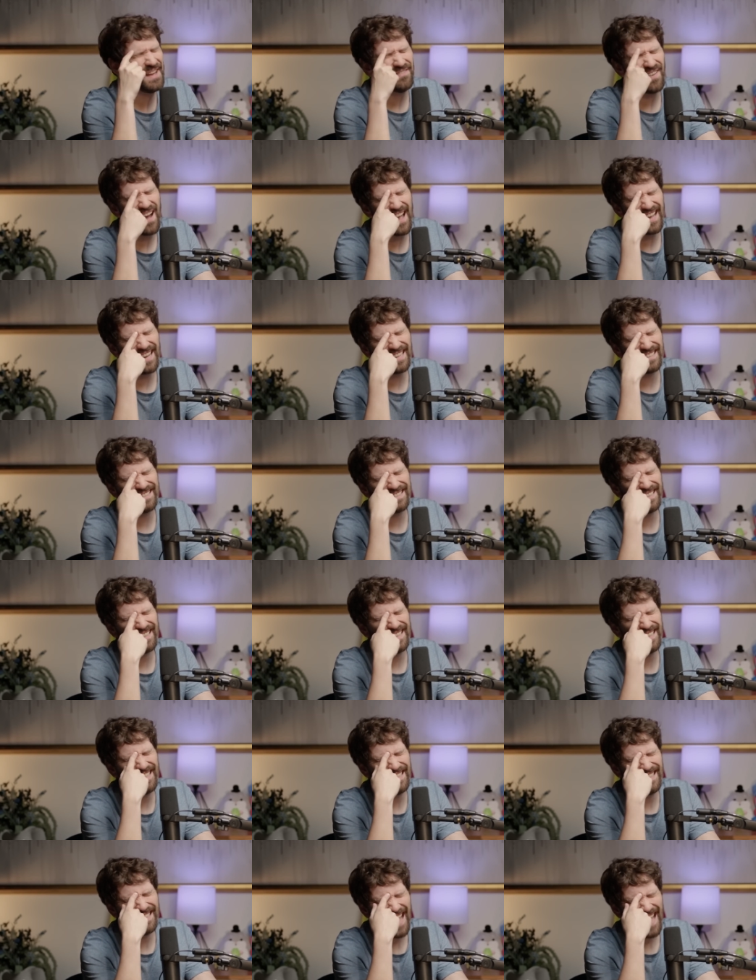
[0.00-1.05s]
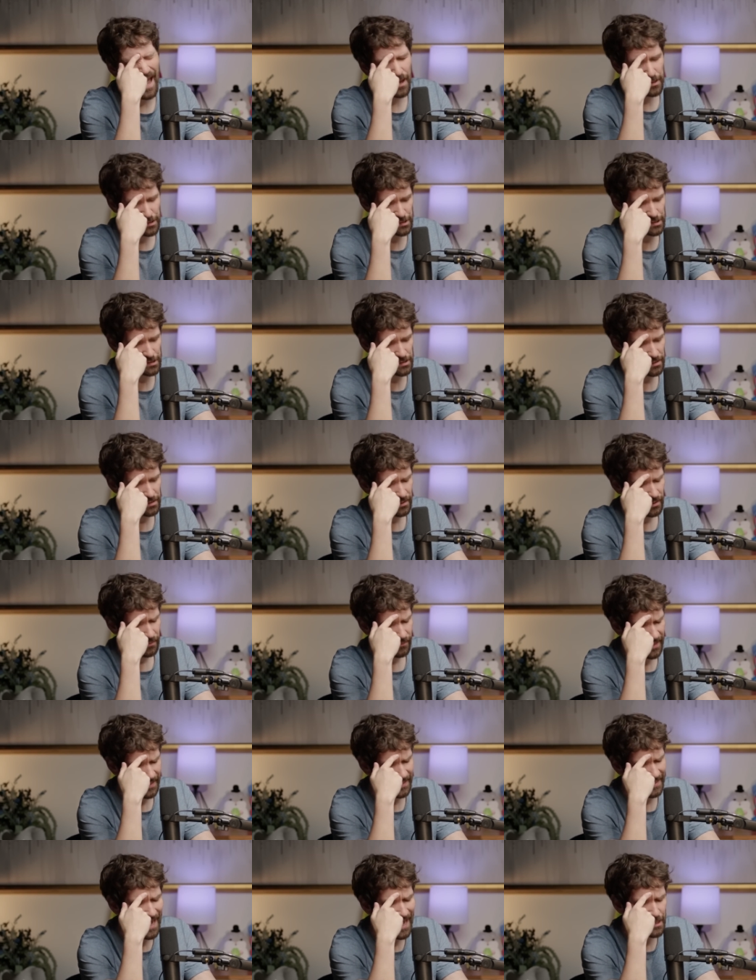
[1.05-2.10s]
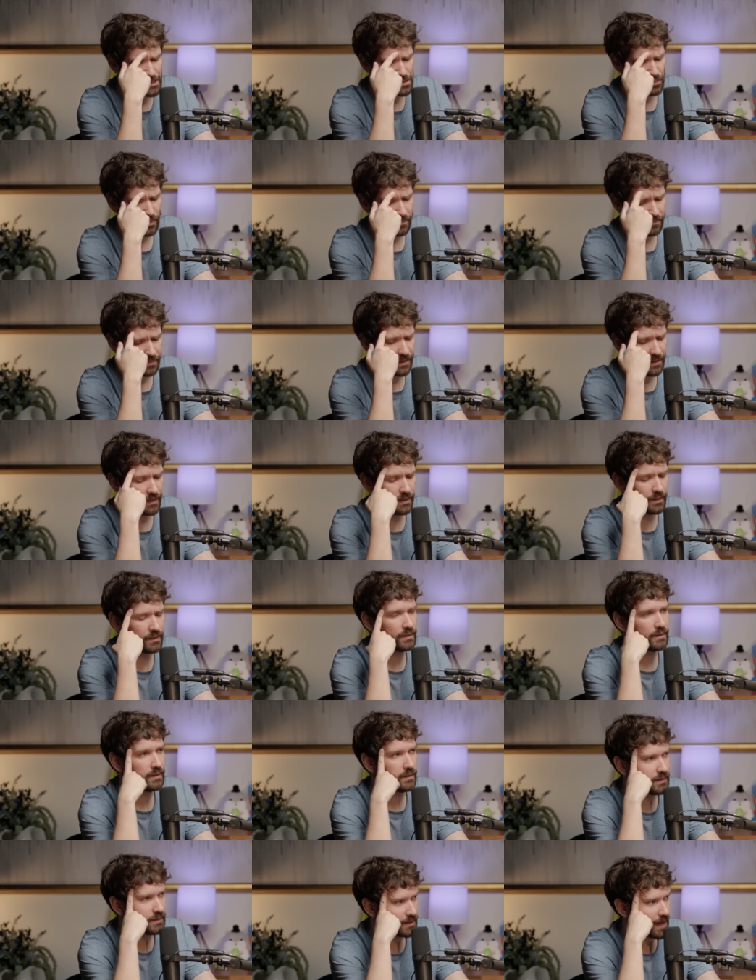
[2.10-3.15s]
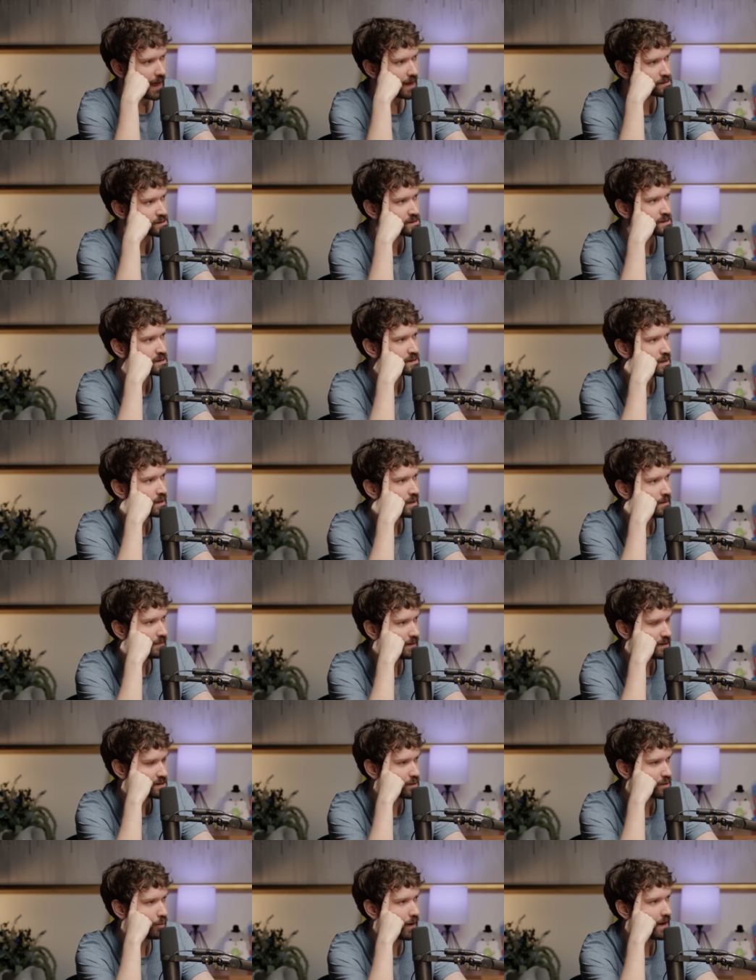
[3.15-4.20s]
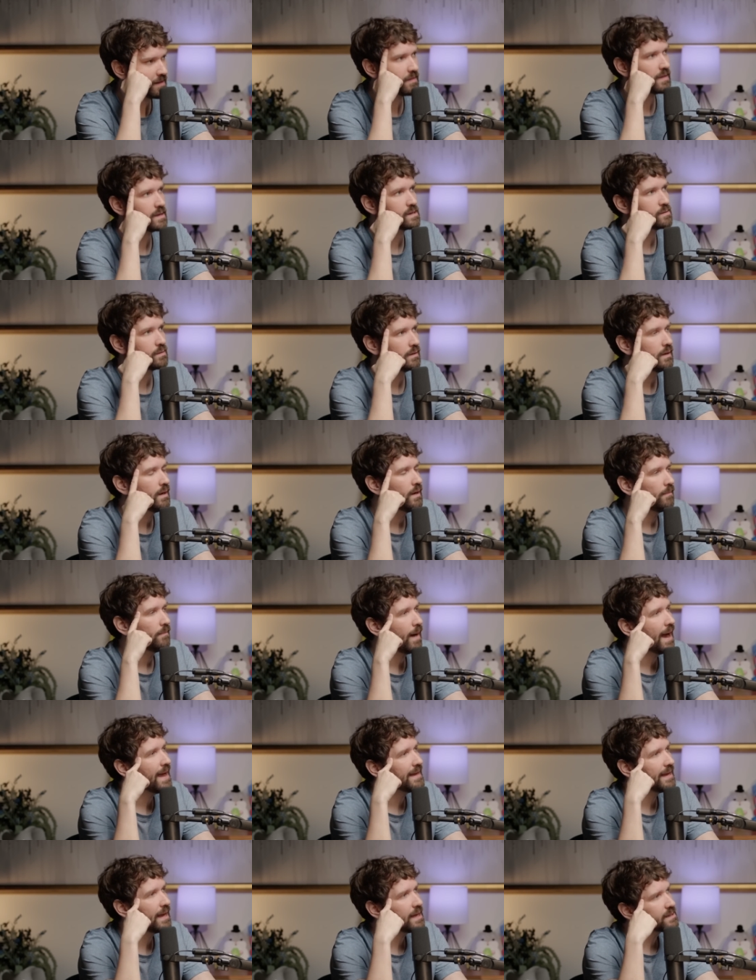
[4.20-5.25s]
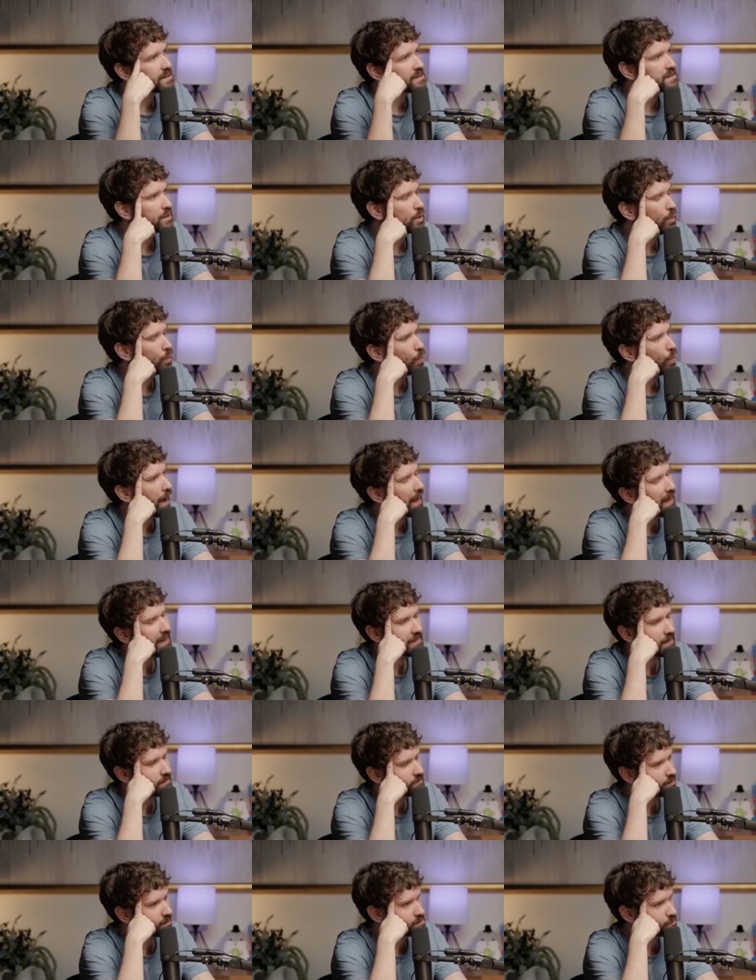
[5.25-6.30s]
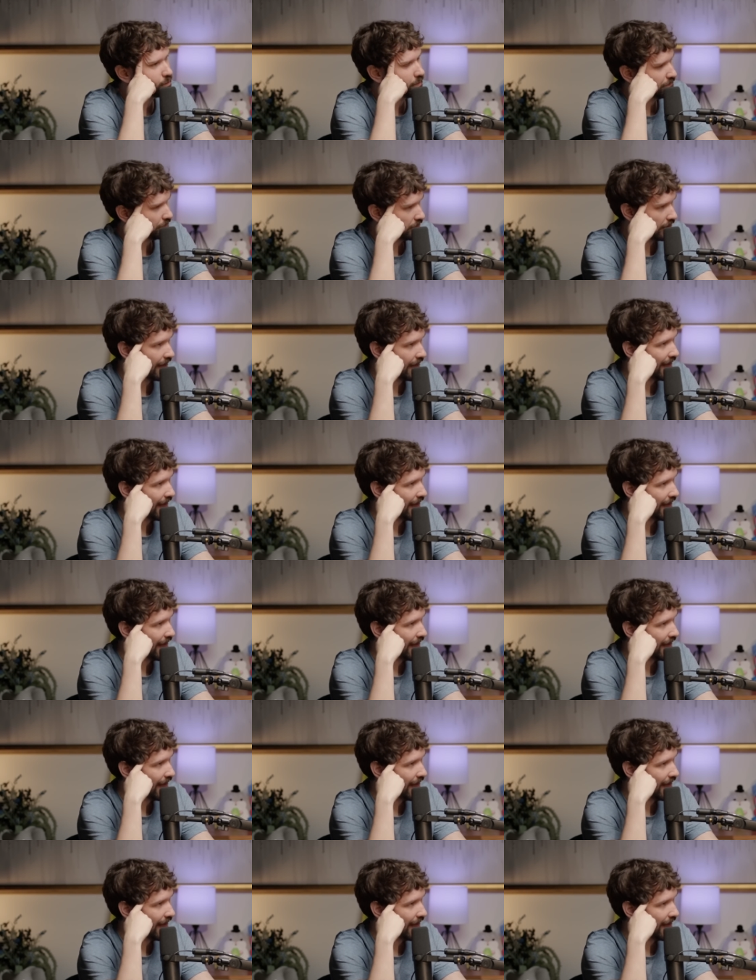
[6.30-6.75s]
I had to guess, my guess would be yes, because my guess is the way that this would play